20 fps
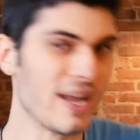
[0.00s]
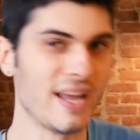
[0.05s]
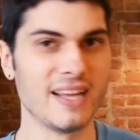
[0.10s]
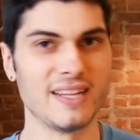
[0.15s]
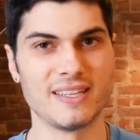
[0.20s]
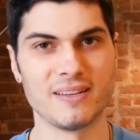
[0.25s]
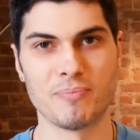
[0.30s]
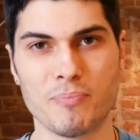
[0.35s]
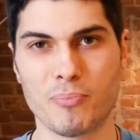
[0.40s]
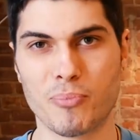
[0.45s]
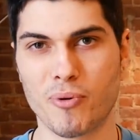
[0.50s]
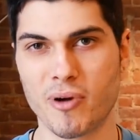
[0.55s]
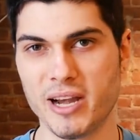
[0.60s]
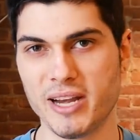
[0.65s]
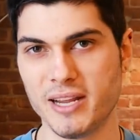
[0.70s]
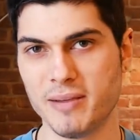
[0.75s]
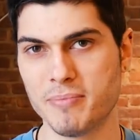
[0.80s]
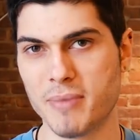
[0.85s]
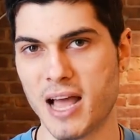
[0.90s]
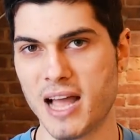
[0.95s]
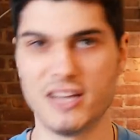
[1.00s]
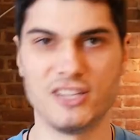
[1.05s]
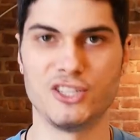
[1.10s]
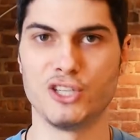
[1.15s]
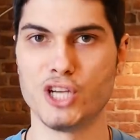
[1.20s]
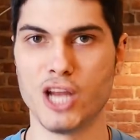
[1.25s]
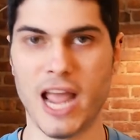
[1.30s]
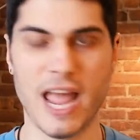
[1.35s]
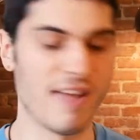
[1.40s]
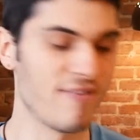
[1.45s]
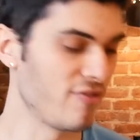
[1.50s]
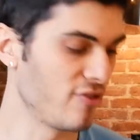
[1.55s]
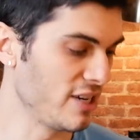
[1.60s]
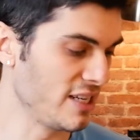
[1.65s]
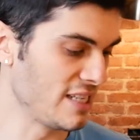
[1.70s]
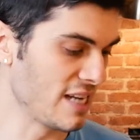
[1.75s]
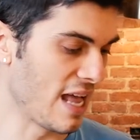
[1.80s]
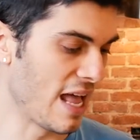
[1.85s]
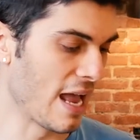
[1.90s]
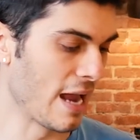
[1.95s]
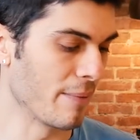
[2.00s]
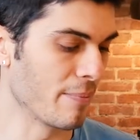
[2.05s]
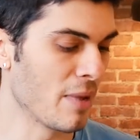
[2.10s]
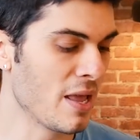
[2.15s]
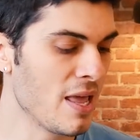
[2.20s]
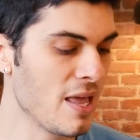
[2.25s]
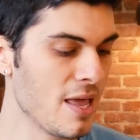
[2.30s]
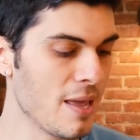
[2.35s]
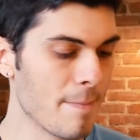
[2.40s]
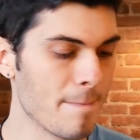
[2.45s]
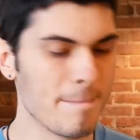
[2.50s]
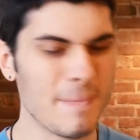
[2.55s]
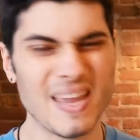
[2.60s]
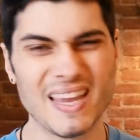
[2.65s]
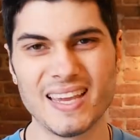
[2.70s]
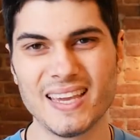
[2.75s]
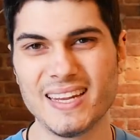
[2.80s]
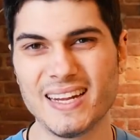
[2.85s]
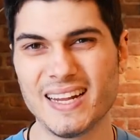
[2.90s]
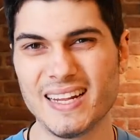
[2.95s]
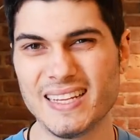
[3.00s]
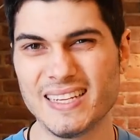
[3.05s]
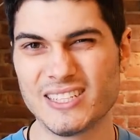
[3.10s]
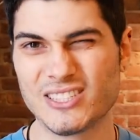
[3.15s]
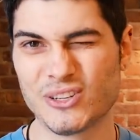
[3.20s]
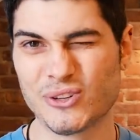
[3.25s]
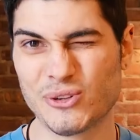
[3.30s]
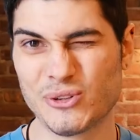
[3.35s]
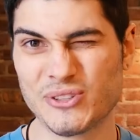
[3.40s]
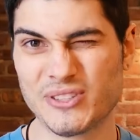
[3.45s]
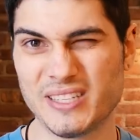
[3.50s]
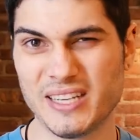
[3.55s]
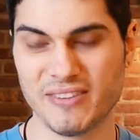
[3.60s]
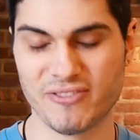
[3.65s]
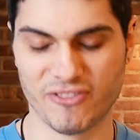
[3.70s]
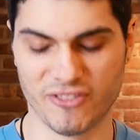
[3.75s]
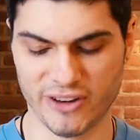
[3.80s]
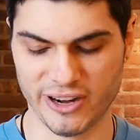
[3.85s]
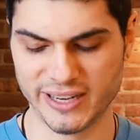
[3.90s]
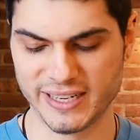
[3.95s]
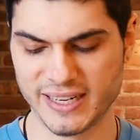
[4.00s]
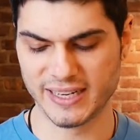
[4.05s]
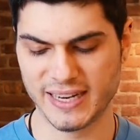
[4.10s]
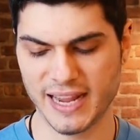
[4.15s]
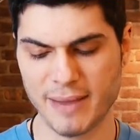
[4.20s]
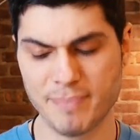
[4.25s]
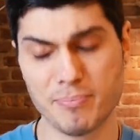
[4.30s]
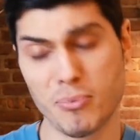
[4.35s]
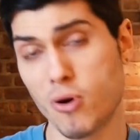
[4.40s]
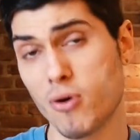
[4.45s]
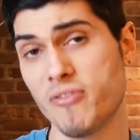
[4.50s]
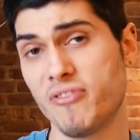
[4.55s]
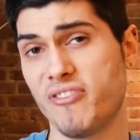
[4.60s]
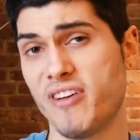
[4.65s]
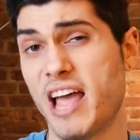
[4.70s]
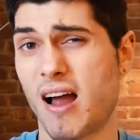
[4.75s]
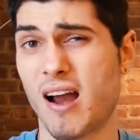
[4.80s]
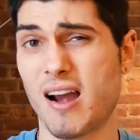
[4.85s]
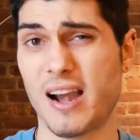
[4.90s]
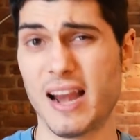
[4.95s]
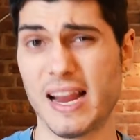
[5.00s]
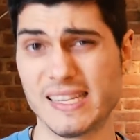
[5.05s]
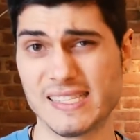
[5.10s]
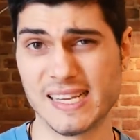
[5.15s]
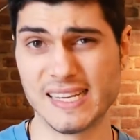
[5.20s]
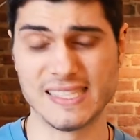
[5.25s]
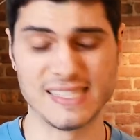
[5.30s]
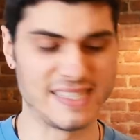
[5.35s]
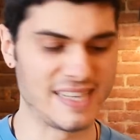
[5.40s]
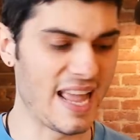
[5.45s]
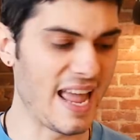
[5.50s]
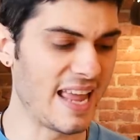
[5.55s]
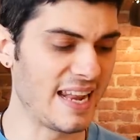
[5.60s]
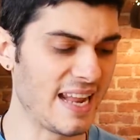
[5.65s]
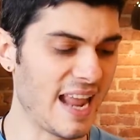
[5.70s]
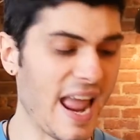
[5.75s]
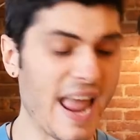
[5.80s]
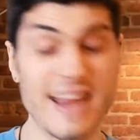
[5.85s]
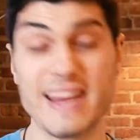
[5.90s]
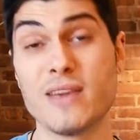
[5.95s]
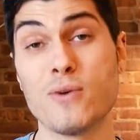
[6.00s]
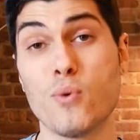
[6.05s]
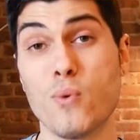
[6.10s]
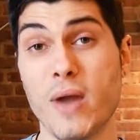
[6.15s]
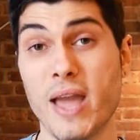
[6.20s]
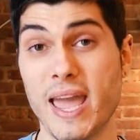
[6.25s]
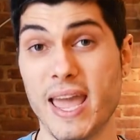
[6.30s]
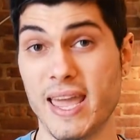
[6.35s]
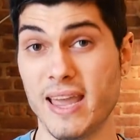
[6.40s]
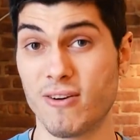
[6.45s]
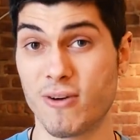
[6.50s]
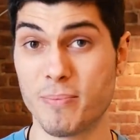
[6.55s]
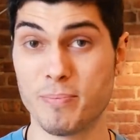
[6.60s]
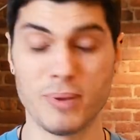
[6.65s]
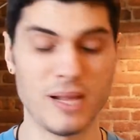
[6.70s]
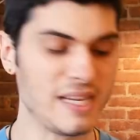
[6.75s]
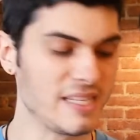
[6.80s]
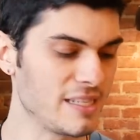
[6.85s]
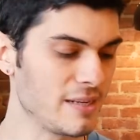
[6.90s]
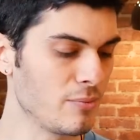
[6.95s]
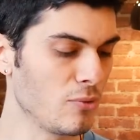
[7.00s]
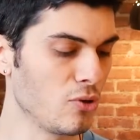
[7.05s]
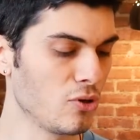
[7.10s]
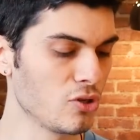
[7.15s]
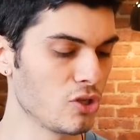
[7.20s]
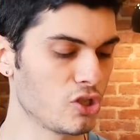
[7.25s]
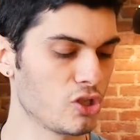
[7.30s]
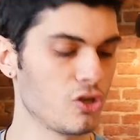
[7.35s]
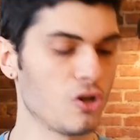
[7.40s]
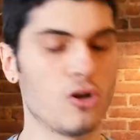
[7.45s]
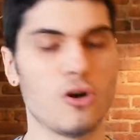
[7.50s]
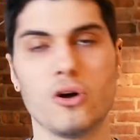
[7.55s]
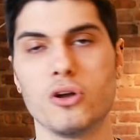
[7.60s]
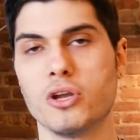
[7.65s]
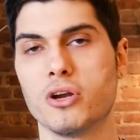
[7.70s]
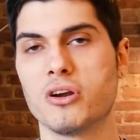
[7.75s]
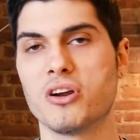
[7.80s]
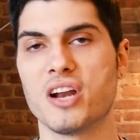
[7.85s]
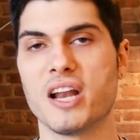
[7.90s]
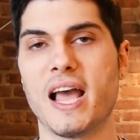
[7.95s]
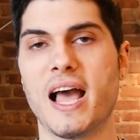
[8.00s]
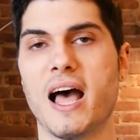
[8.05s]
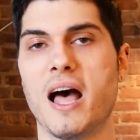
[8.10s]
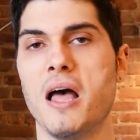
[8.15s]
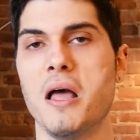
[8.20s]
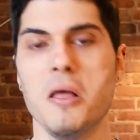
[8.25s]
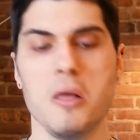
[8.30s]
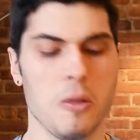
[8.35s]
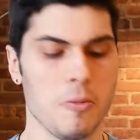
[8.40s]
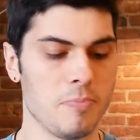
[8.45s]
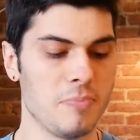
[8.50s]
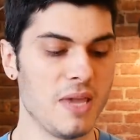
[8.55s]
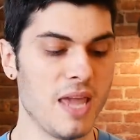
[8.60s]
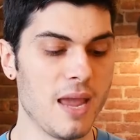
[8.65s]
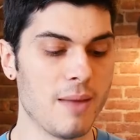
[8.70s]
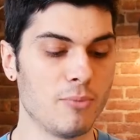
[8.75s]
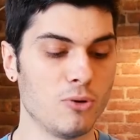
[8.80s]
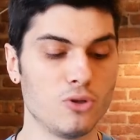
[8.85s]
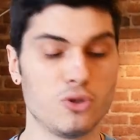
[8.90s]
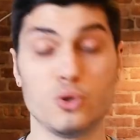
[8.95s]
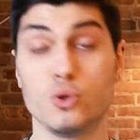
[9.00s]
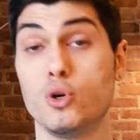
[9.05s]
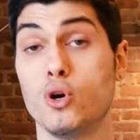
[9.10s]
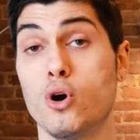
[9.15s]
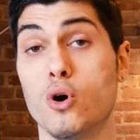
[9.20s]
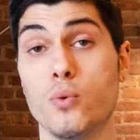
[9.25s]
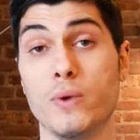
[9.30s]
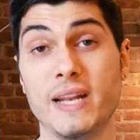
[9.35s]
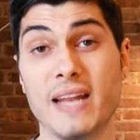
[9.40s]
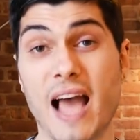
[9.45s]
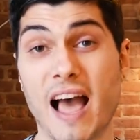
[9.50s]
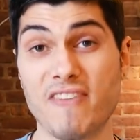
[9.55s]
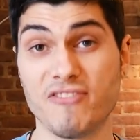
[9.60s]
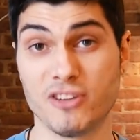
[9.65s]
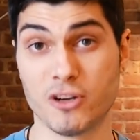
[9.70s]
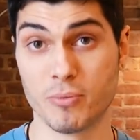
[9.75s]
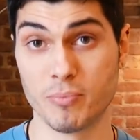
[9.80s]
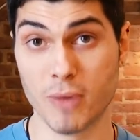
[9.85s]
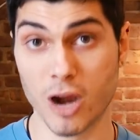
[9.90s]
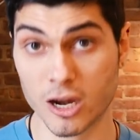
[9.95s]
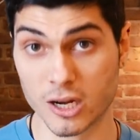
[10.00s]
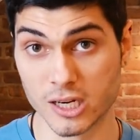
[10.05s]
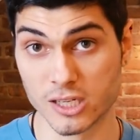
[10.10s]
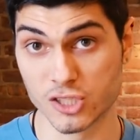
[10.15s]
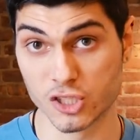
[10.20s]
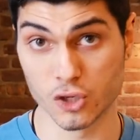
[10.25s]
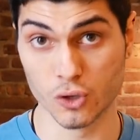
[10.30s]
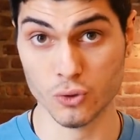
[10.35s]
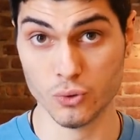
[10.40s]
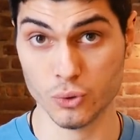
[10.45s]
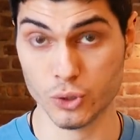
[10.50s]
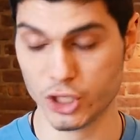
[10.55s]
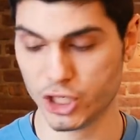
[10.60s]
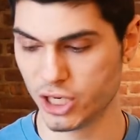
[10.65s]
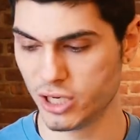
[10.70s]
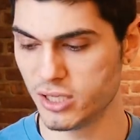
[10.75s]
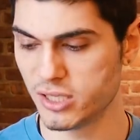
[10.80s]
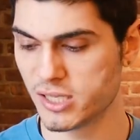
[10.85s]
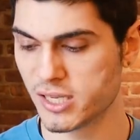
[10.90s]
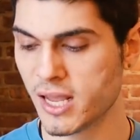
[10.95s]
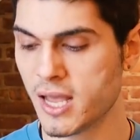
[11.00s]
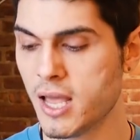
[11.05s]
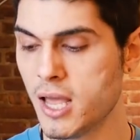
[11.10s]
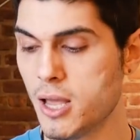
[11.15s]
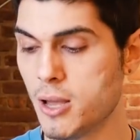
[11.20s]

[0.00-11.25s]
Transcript: it pretty much every time, making a little different. They both are, as I said, anyway replaceable, so you're gonna be able to go with aftermarket solutions.